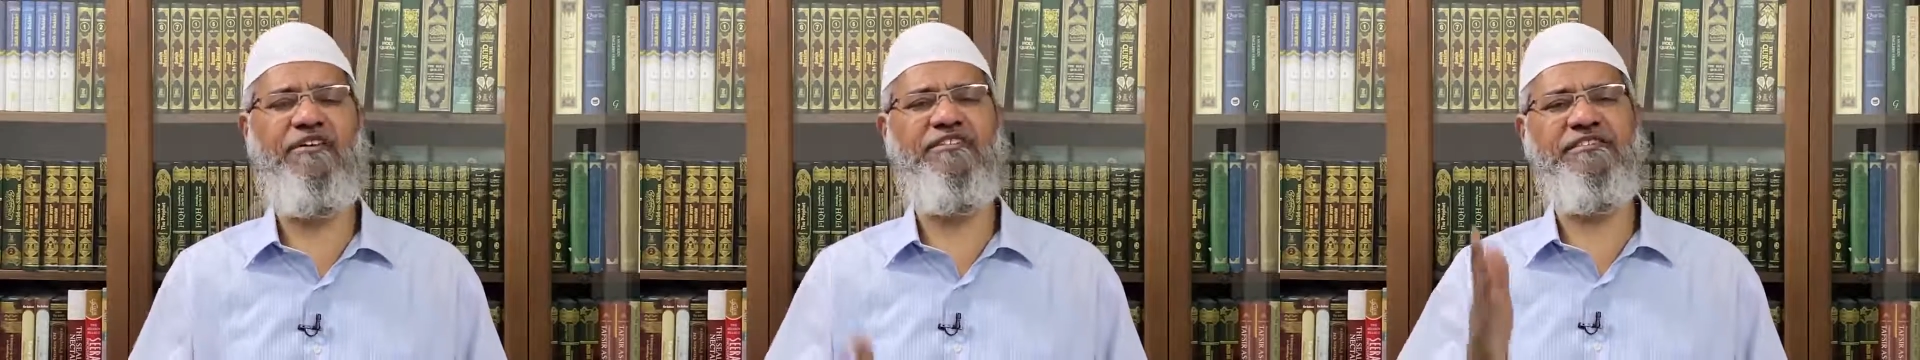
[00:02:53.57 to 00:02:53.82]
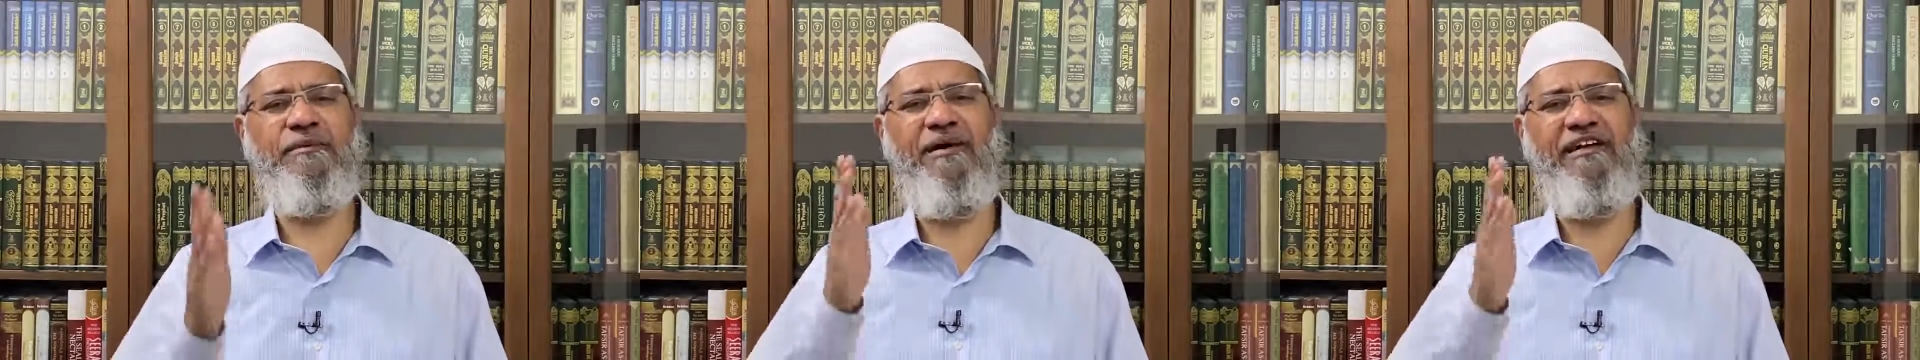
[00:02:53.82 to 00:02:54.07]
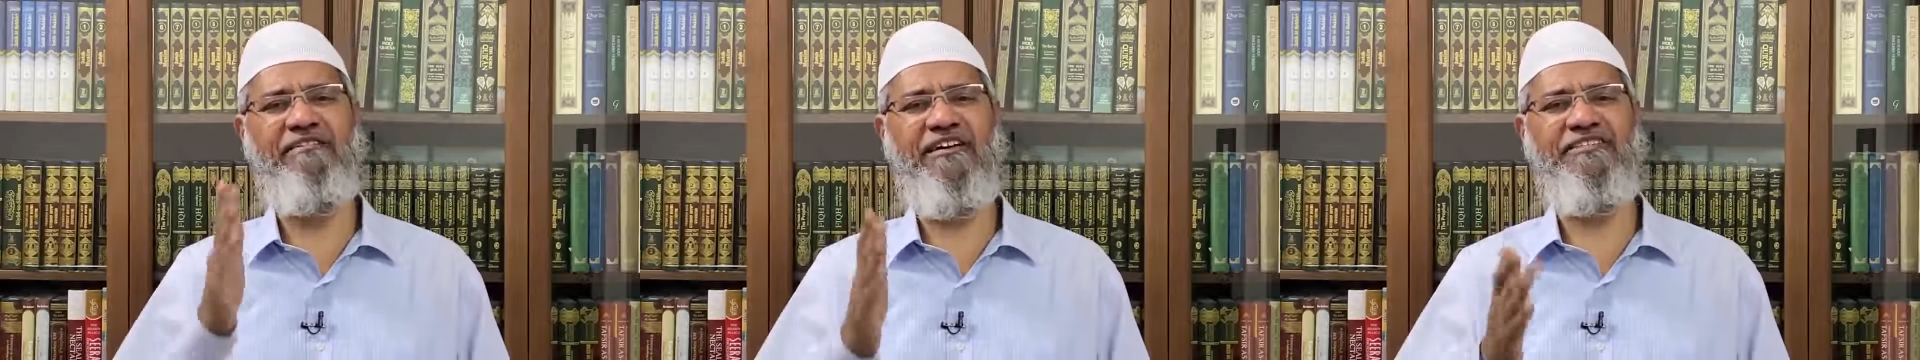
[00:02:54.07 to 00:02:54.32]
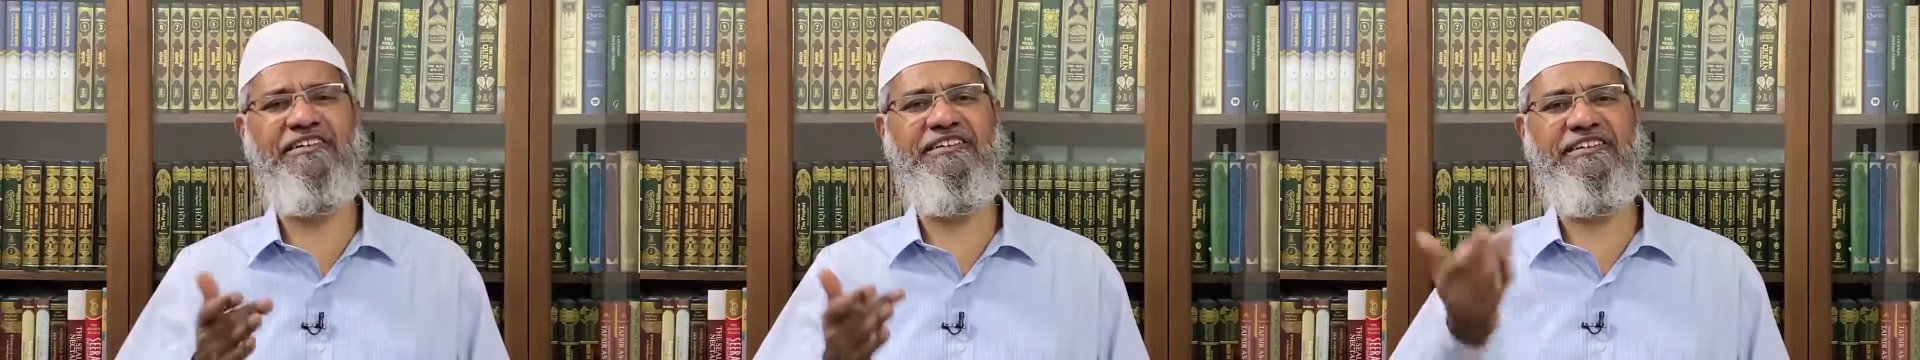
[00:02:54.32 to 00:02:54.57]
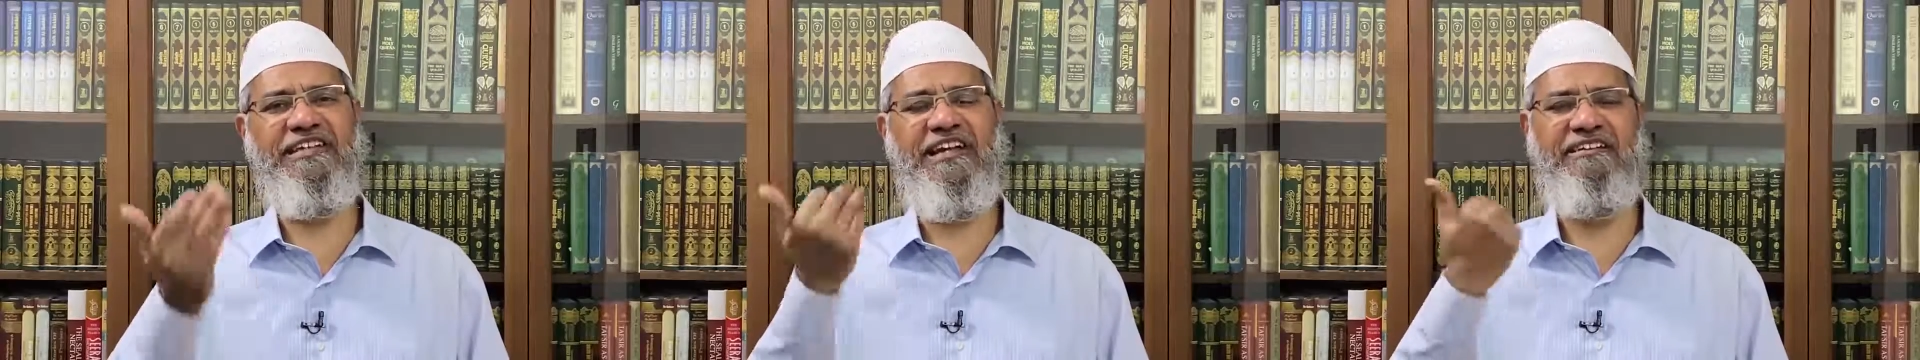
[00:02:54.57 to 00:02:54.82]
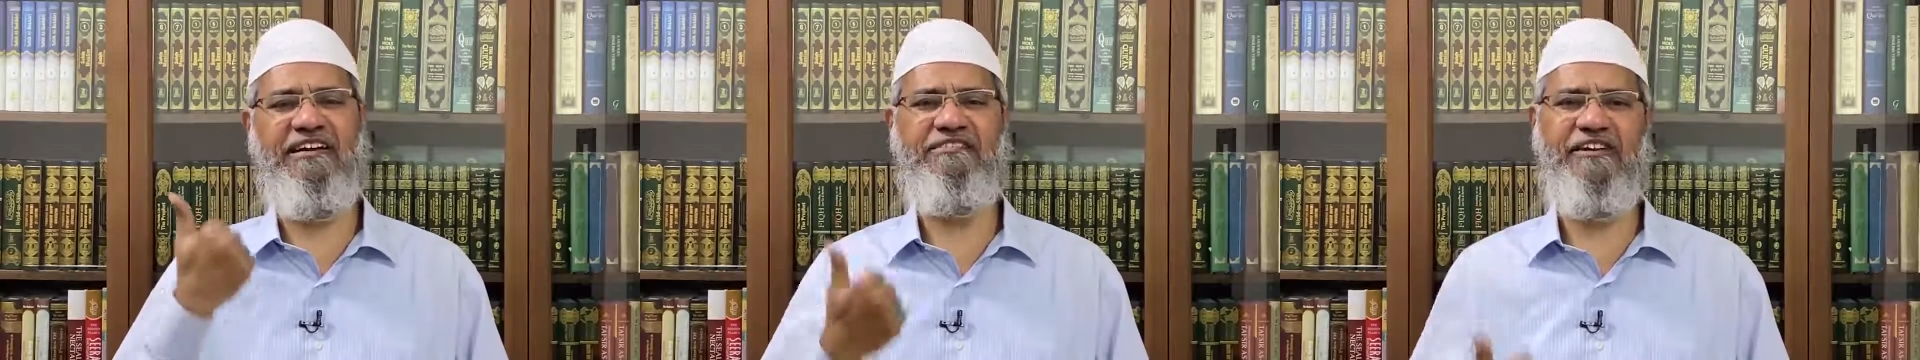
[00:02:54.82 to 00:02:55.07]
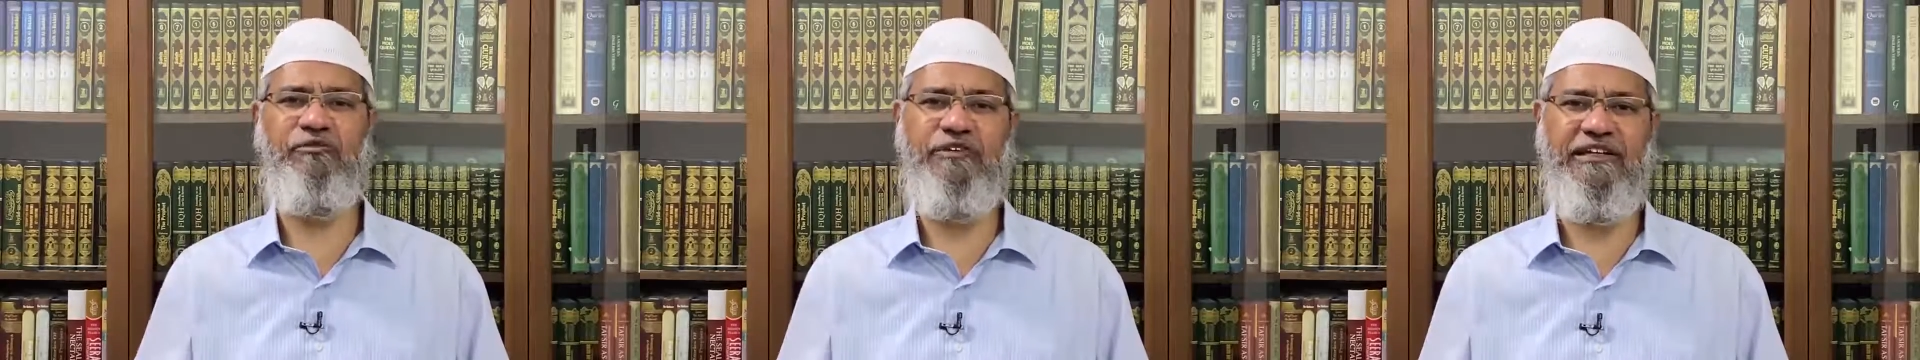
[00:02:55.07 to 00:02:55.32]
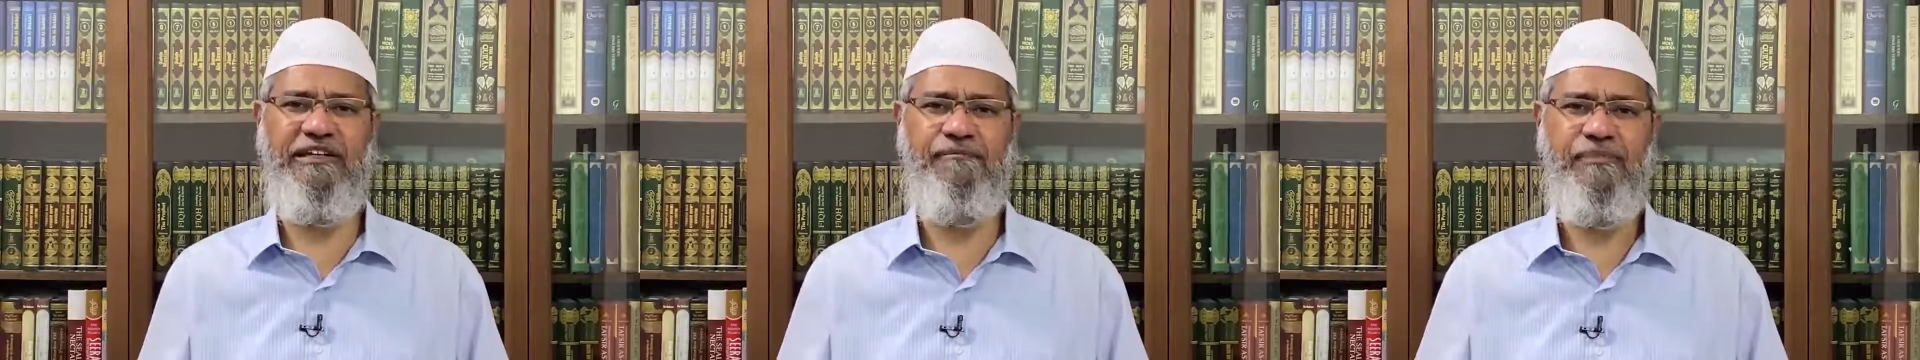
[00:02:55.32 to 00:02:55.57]
verse number 116,
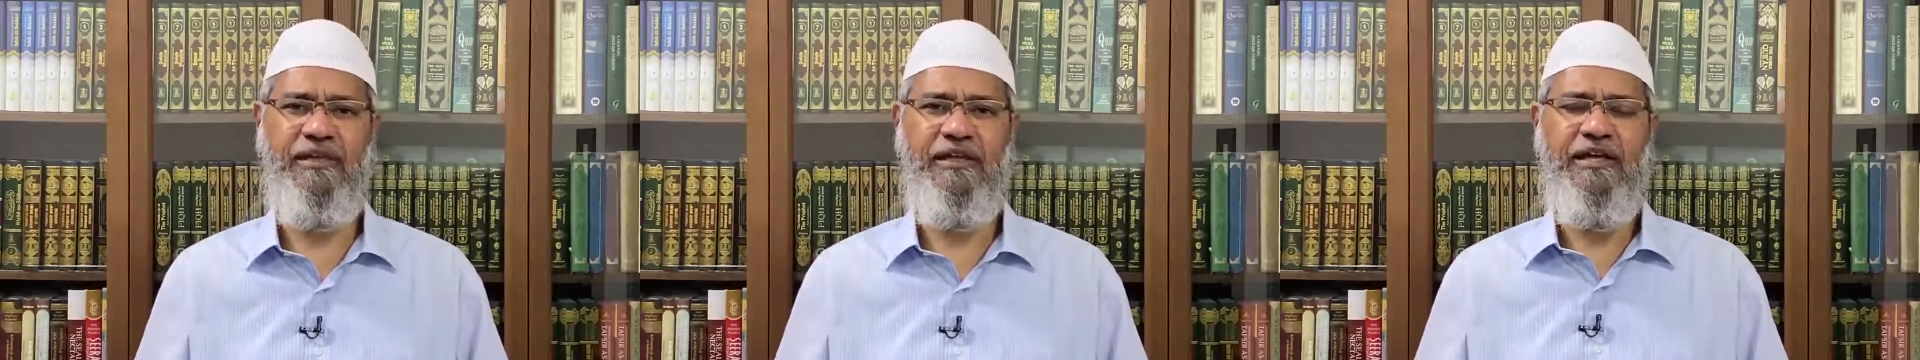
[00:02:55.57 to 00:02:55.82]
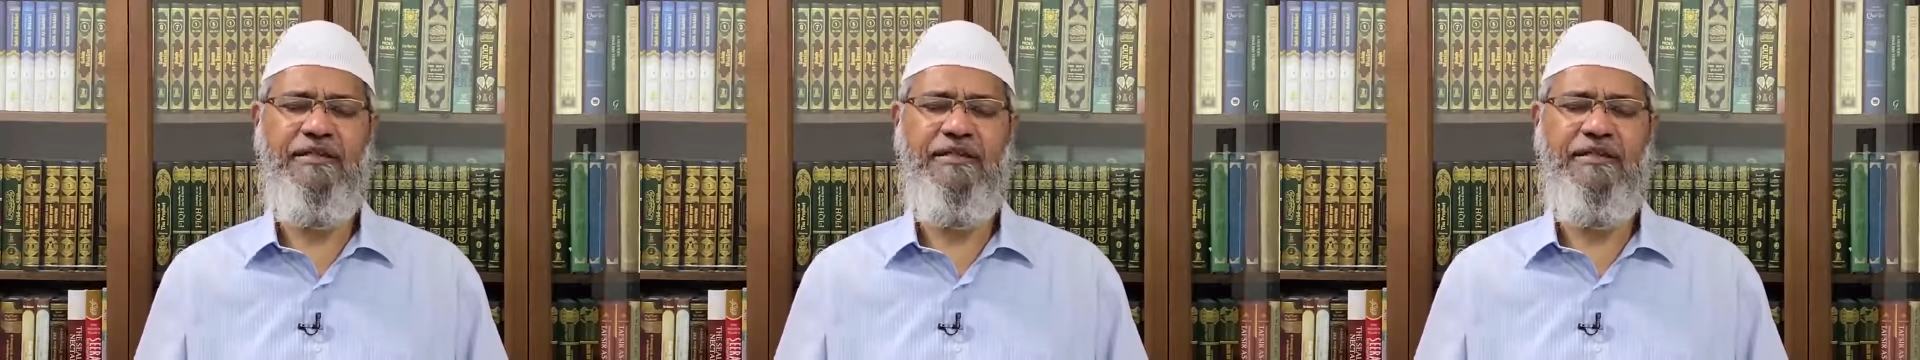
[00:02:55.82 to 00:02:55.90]
117,